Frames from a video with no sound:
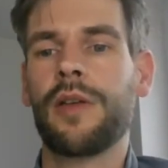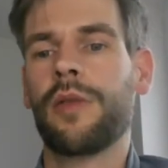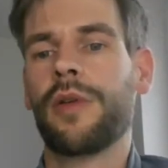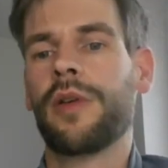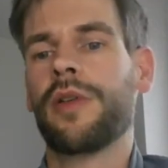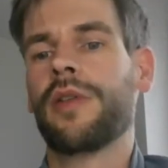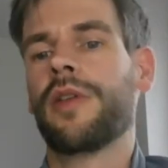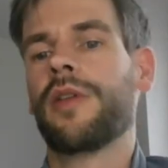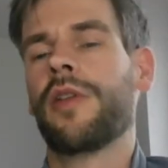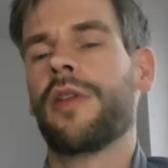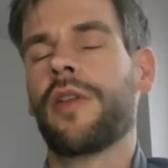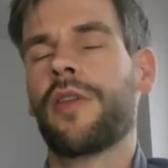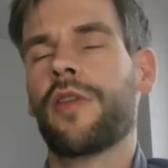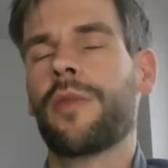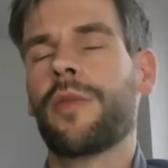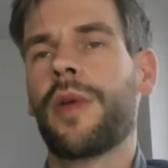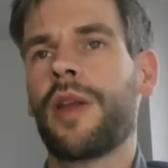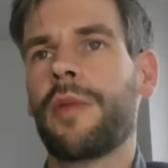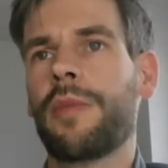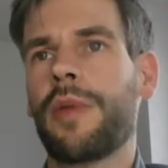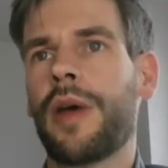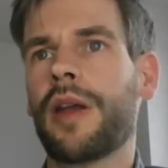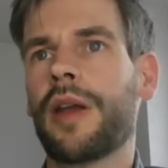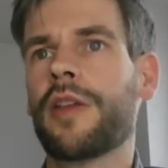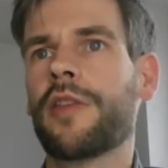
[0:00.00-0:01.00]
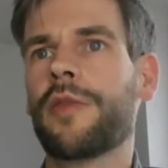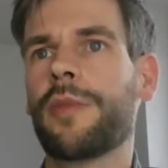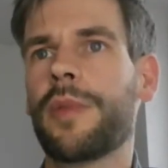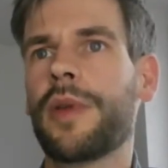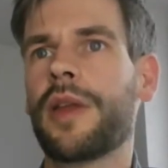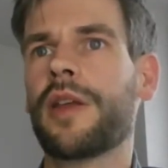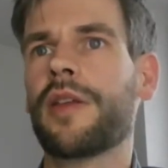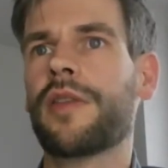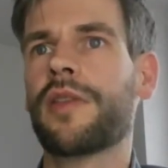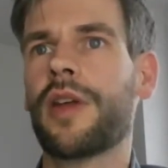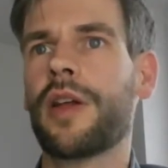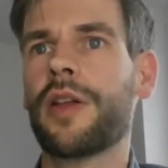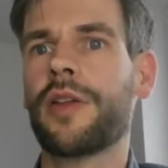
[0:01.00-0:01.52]
or not so many panels
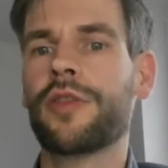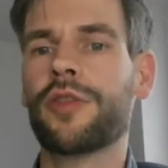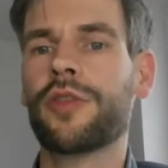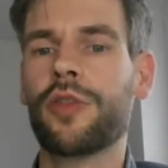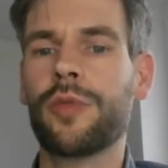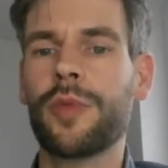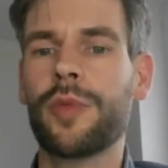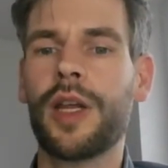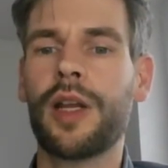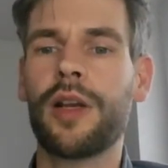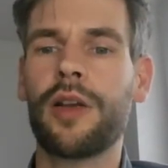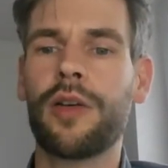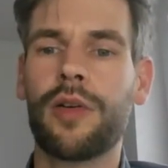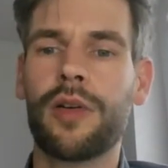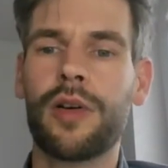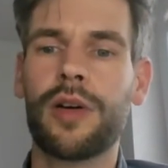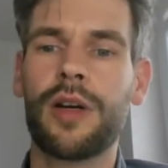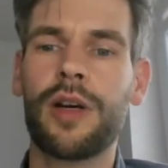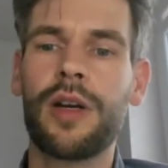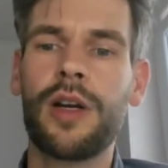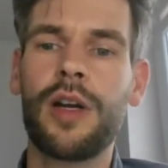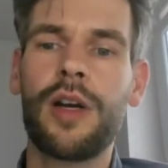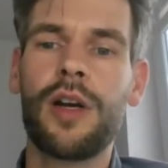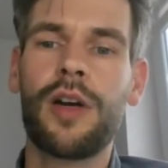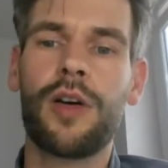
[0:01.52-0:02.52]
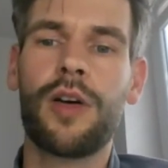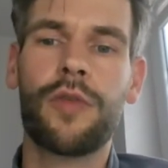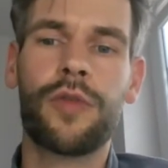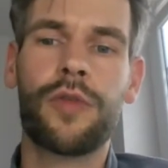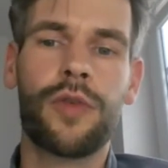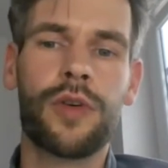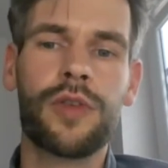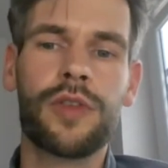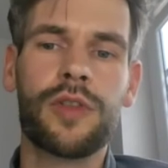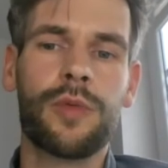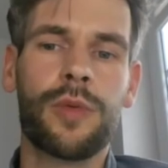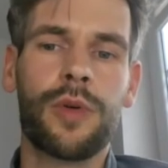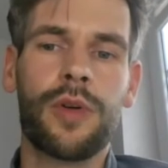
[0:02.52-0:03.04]
being installed in Germany any longer, of
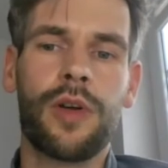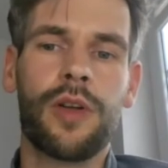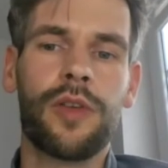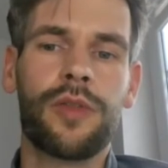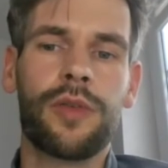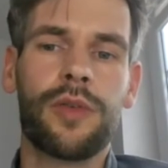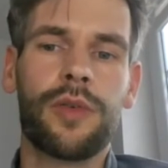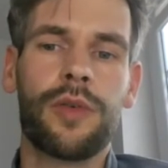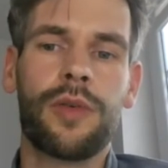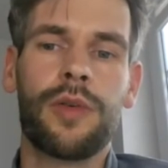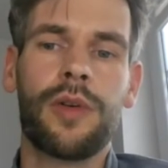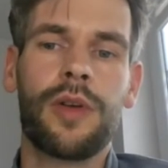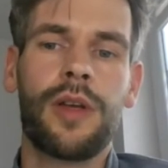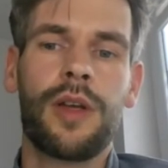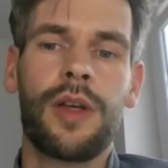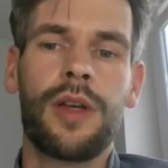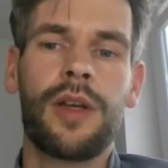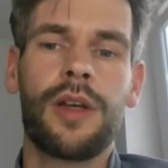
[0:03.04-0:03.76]
course, you would also